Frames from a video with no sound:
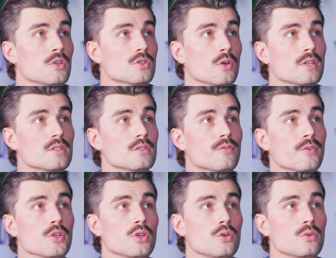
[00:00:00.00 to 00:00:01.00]
So this is for
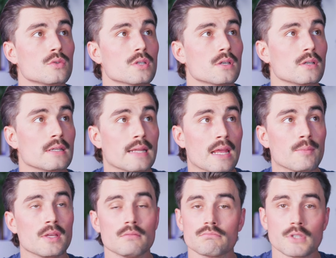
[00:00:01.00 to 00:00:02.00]
you to name
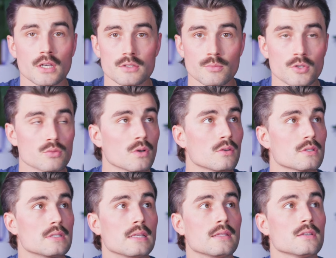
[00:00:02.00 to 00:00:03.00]
it. Customers won't
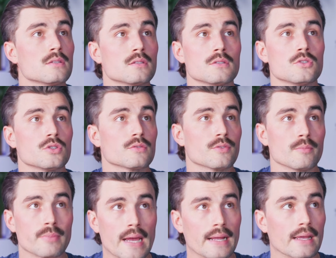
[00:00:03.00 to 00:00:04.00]
see this. This is just for
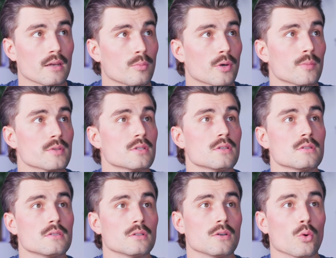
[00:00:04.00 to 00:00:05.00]
back-end purposes
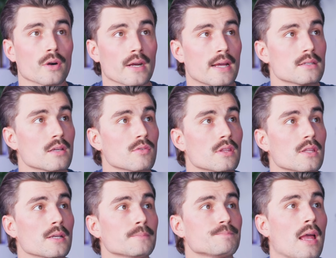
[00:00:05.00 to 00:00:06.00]
to organize everything.